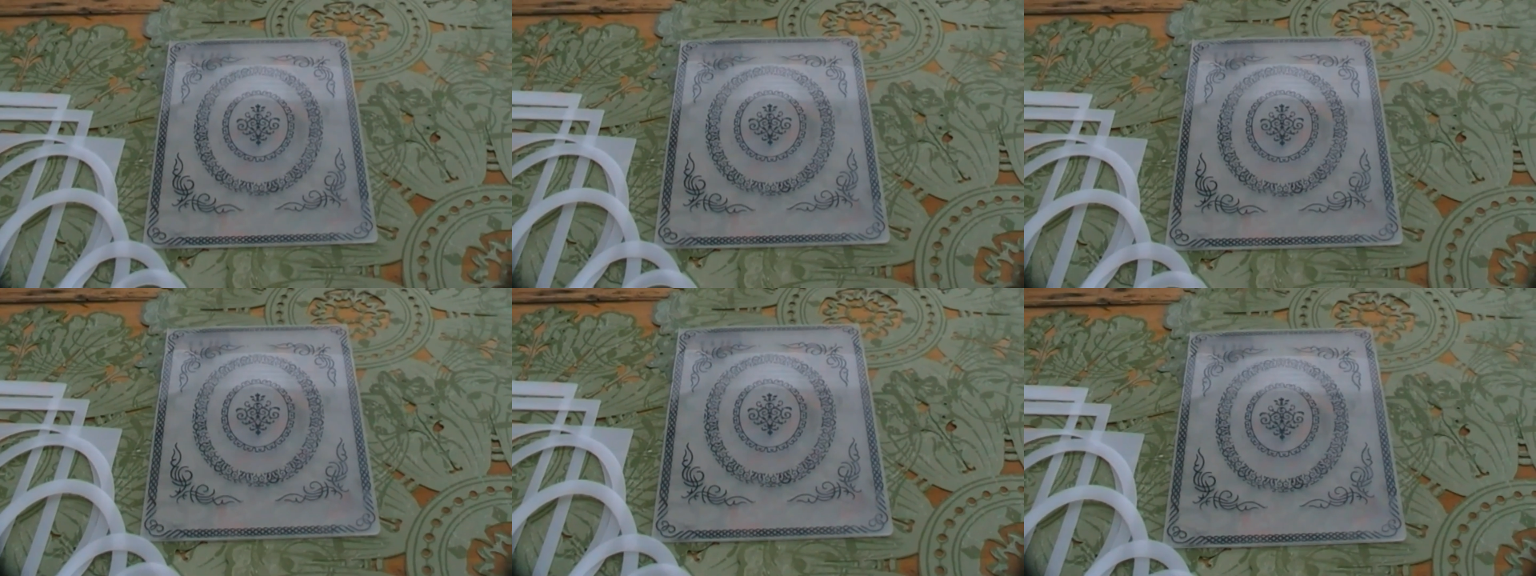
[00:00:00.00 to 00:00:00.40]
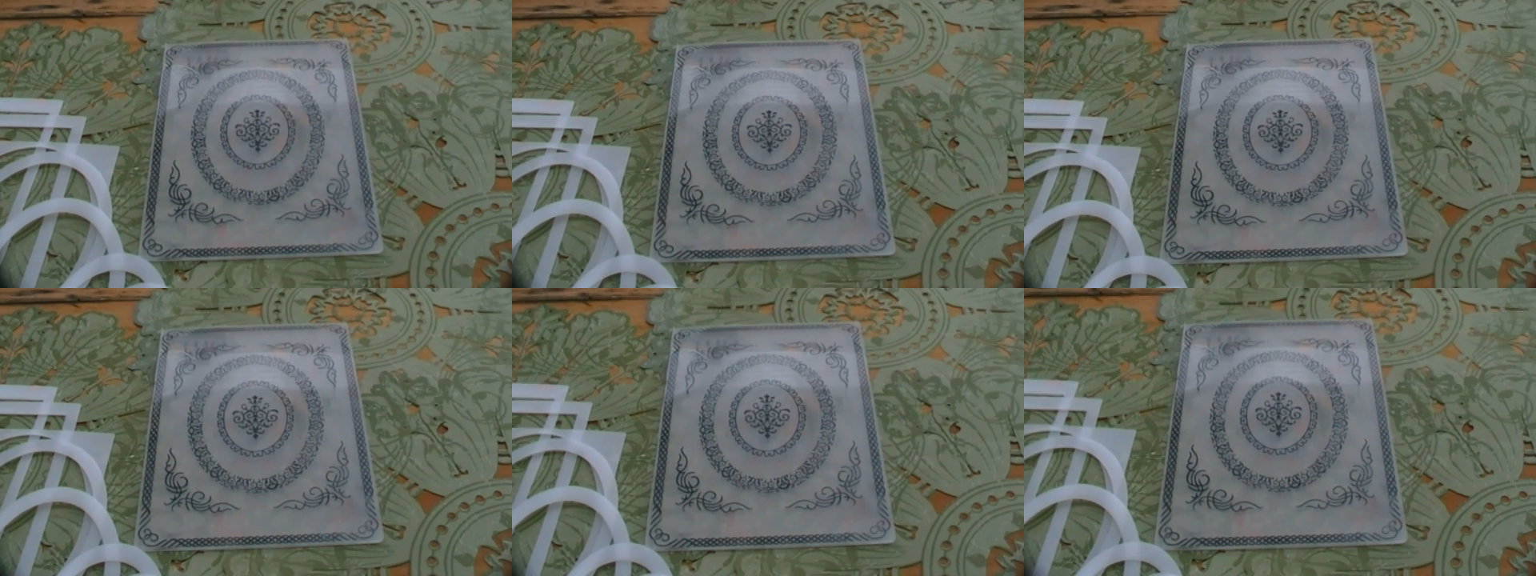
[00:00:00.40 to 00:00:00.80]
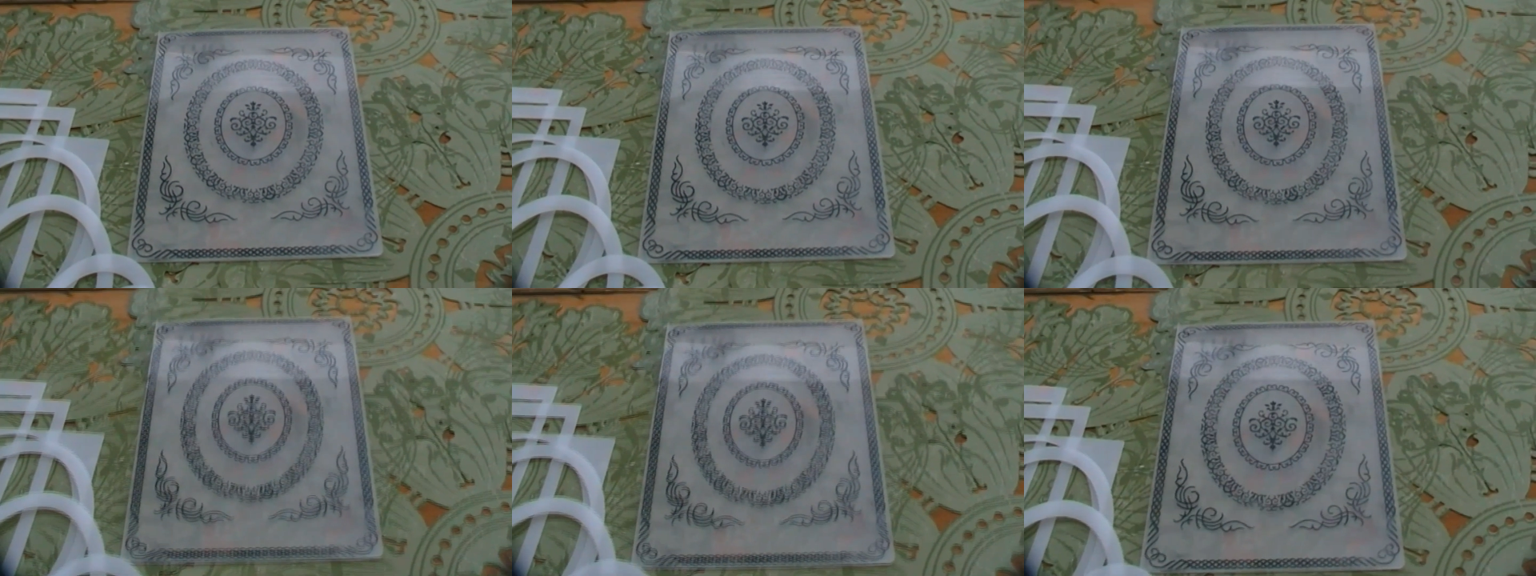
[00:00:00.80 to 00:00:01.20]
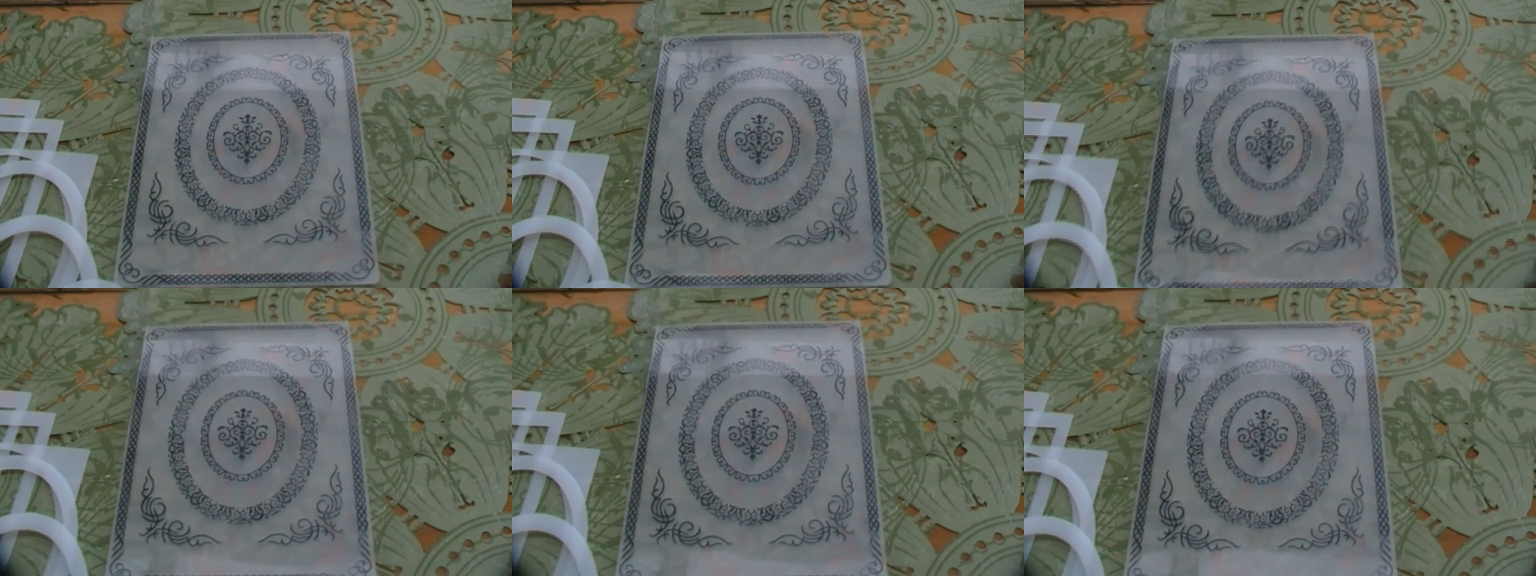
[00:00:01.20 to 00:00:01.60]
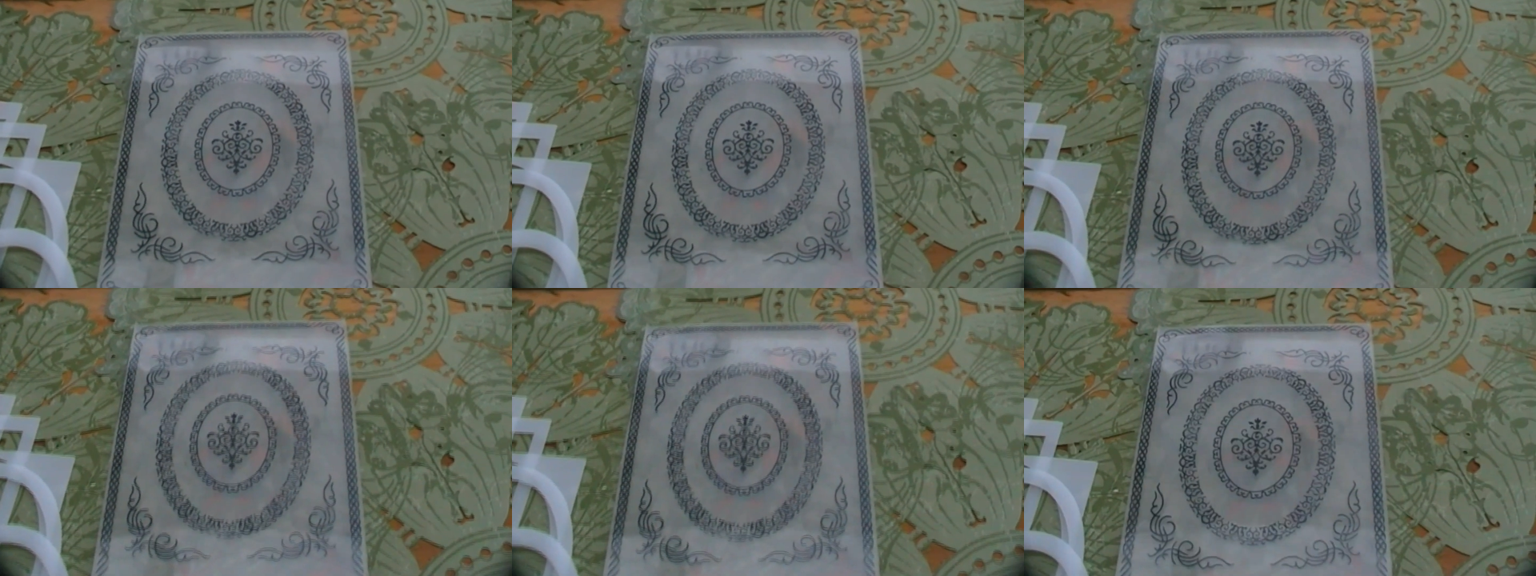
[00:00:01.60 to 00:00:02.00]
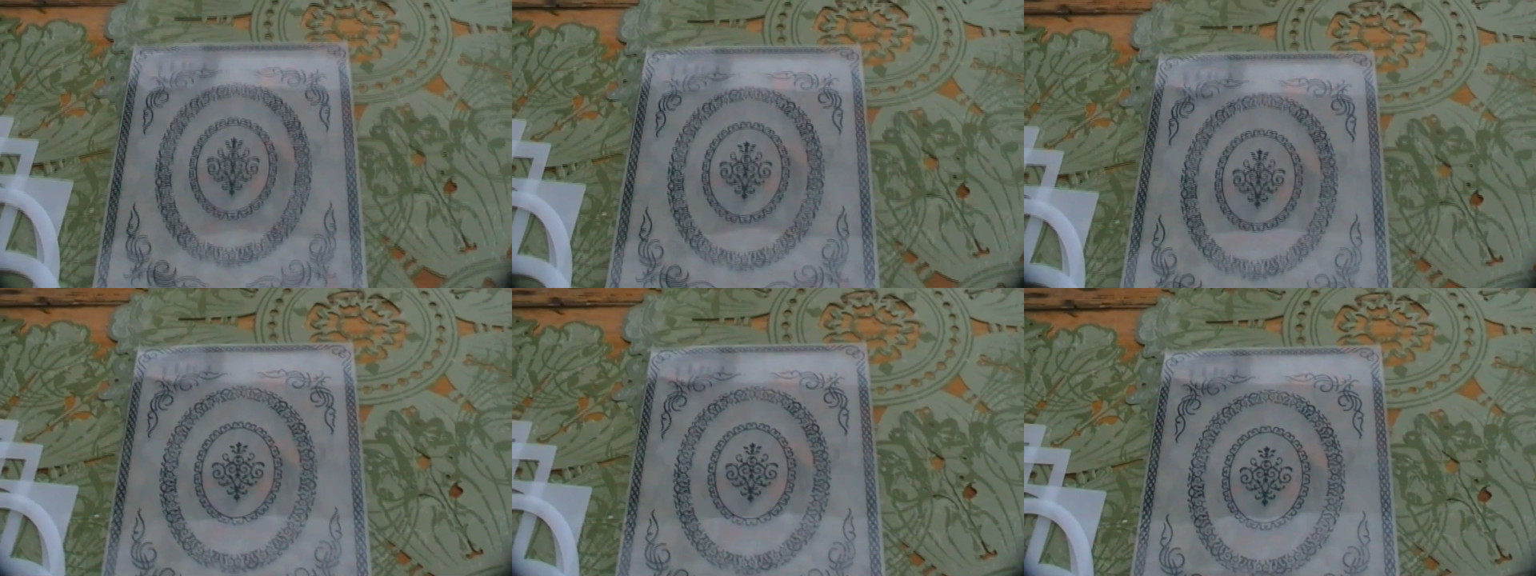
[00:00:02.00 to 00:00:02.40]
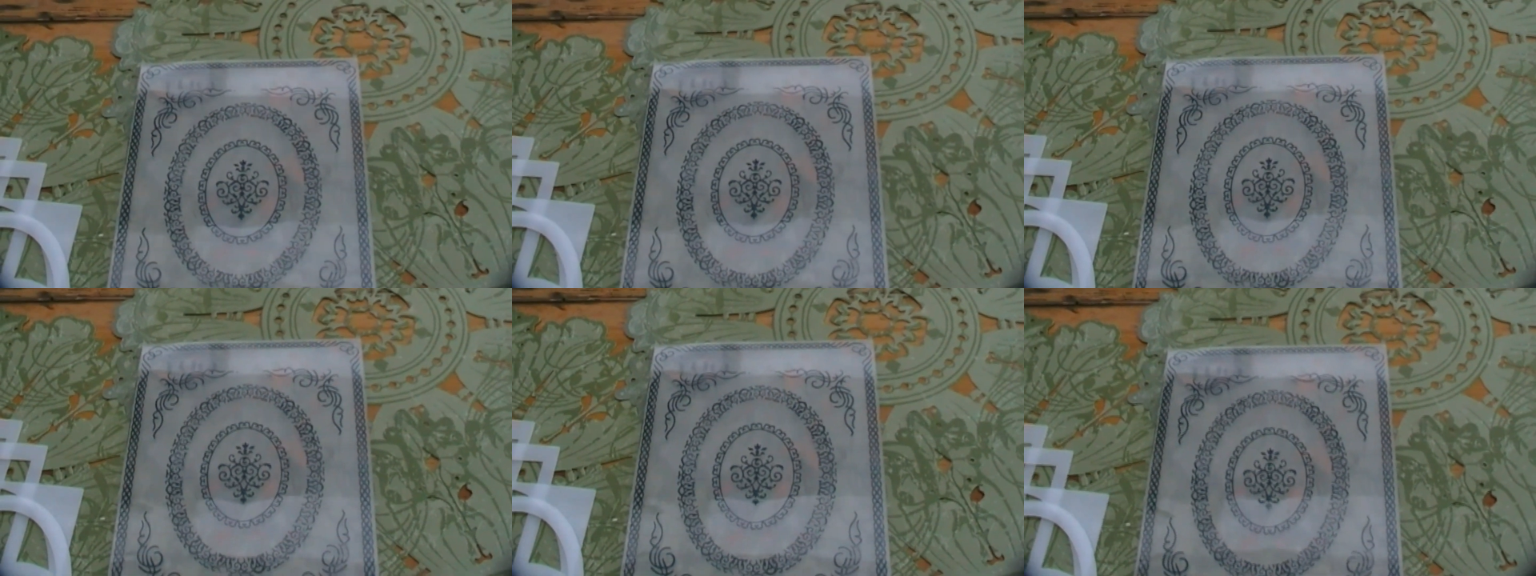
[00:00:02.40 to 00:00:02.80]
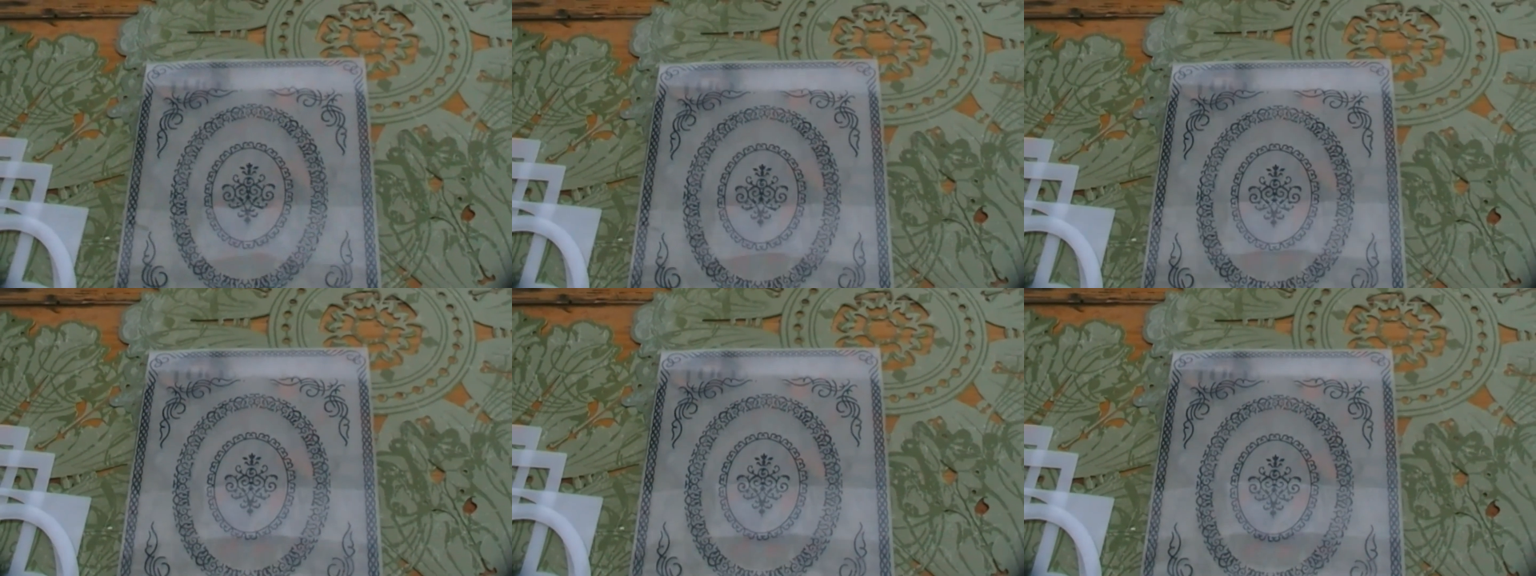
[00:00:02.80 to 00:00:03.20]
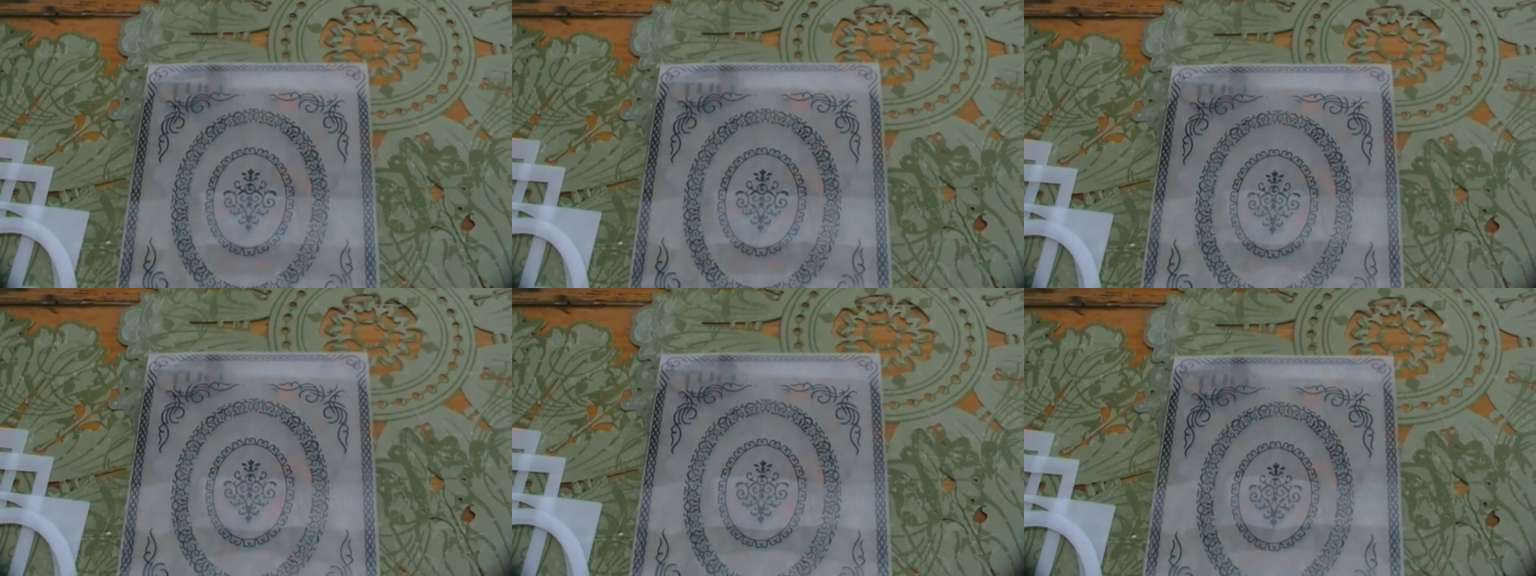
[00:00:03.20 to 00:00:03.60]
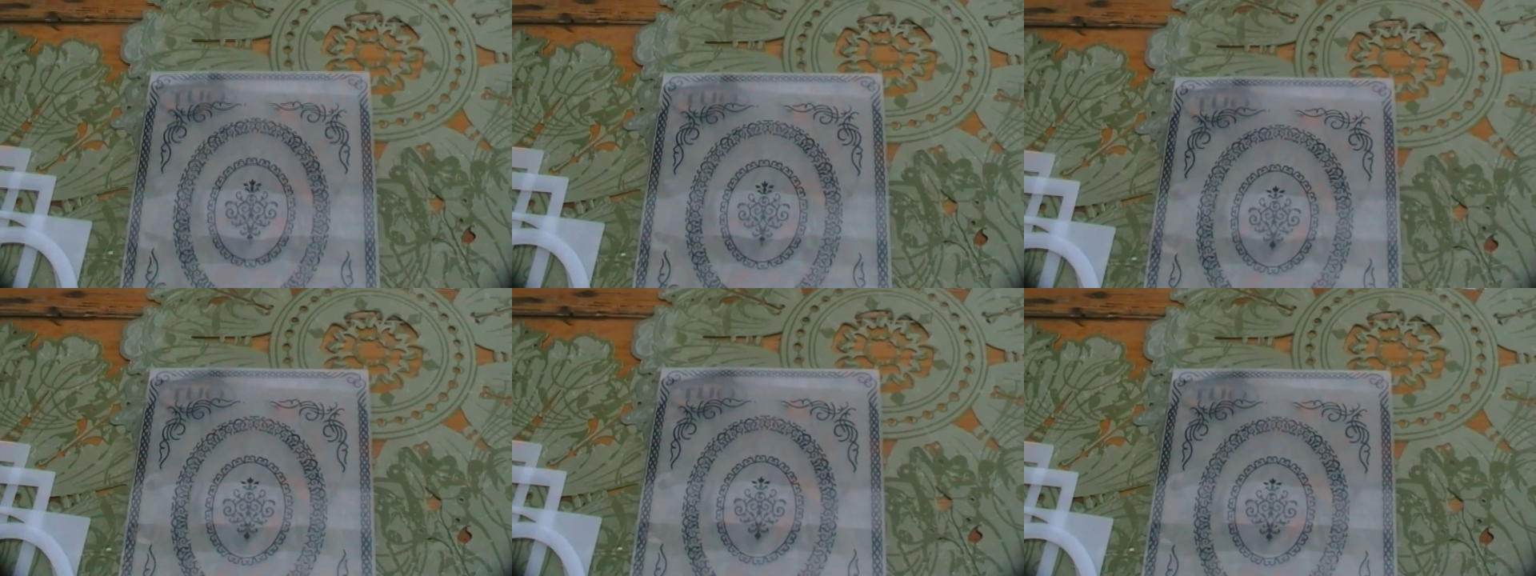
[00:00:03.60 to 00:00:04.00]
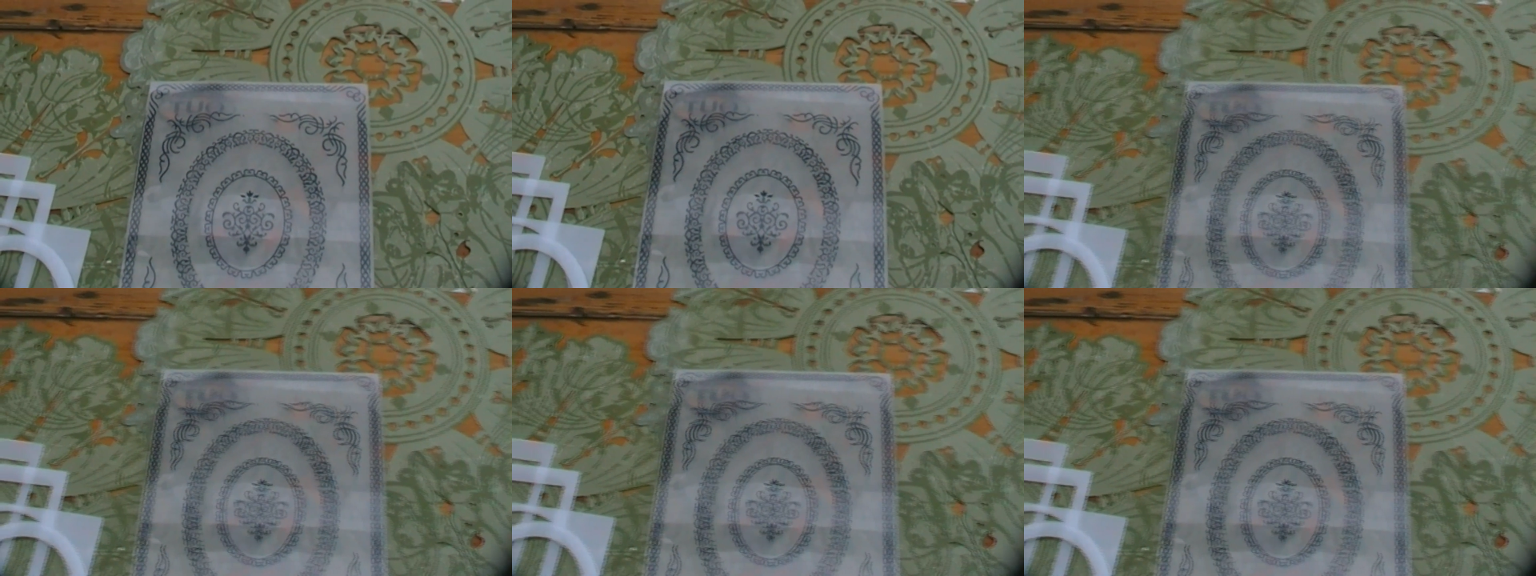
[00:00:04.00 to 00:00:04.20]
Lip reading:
[unreadable: no face in view]